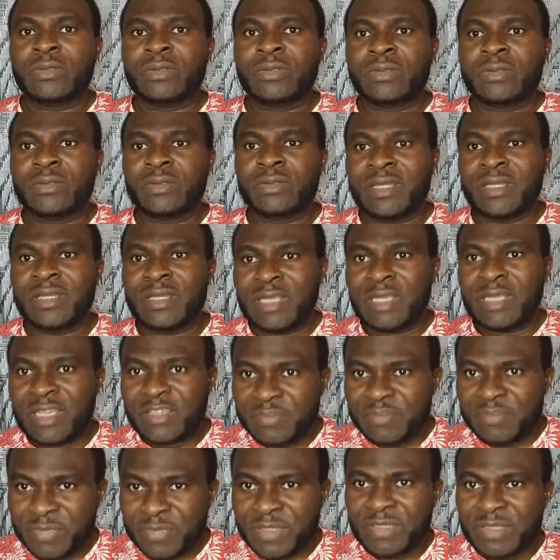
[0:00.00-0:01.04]
They gave
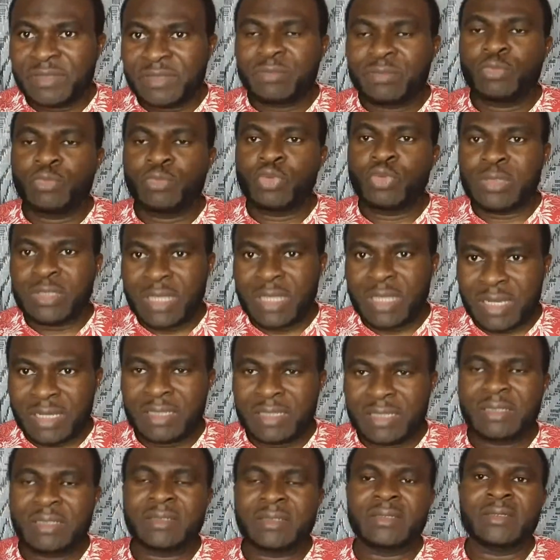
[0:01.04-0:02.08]
me multa
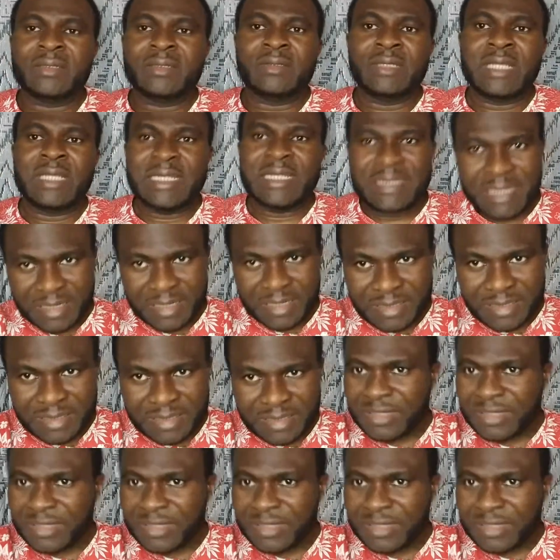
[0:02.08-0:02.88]
later,